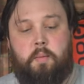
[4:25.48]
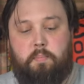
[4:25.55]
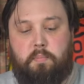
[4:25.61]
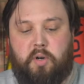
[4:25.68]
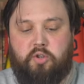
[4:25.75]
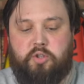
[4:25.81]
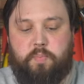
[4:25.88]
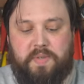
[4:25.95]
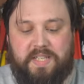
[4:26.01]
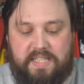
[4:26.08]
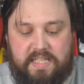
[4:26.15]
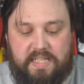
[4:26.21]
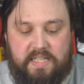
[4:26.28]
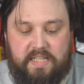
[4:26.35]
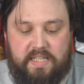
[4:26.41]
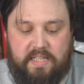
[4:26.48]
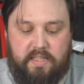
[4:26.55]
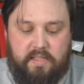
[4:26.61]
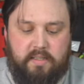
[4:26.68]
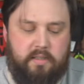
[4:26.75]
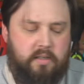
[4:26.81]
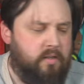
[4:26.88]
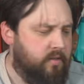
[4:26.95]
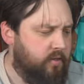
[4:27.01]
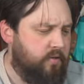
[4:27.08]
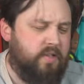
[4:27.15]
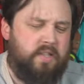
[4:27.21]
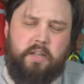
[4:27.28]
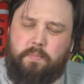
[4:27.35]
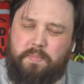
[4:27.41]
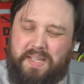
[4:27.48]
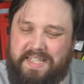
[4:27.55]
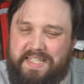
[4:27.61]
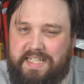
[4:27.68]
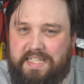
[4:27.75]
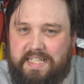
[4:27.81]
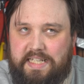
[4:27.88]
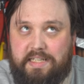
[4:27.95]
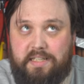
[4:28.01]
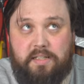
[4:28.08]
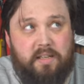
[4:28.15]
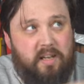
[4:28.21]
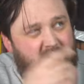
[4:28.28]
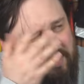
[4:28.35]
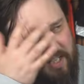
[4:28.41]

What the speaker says: Most BCDs, because on some BCDs,